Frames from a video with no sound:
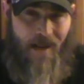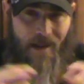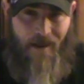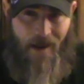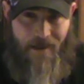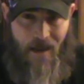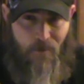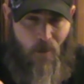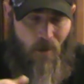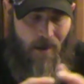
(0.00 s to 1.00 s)
and then at
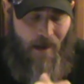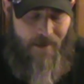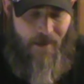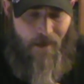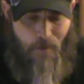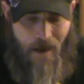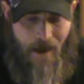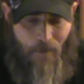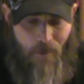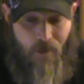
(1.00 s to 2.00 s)
that point exit the
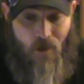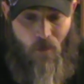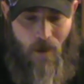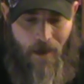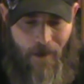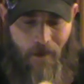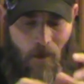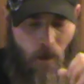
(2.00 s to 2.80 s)
map to win.